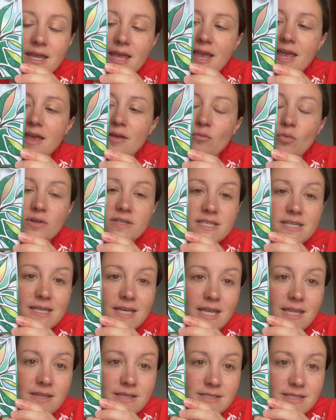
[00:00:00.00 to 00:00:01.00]
And once
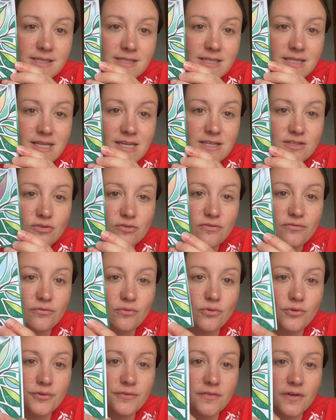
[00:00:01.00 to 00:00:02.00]
again, this is an easel
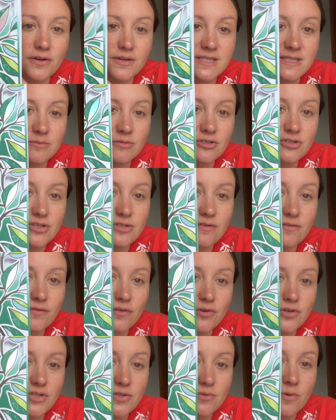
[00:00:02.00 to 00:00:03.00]
fold, very similar to the
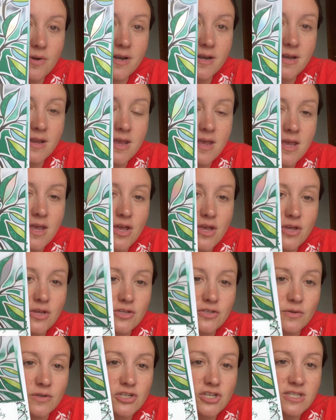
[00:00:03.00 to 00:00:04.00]
first one.
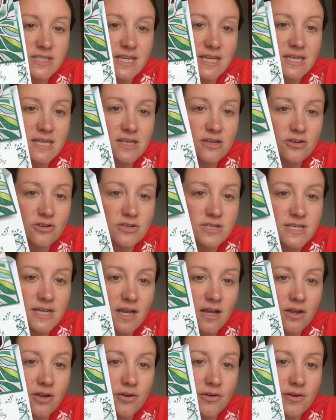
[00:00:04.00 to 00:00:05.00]
So I just adhered
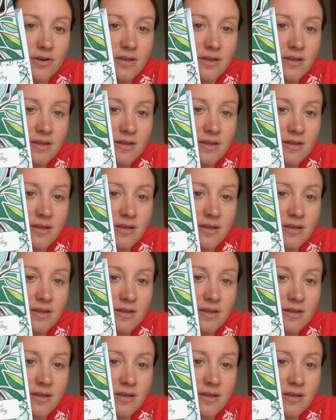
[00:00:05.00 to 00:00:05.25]
down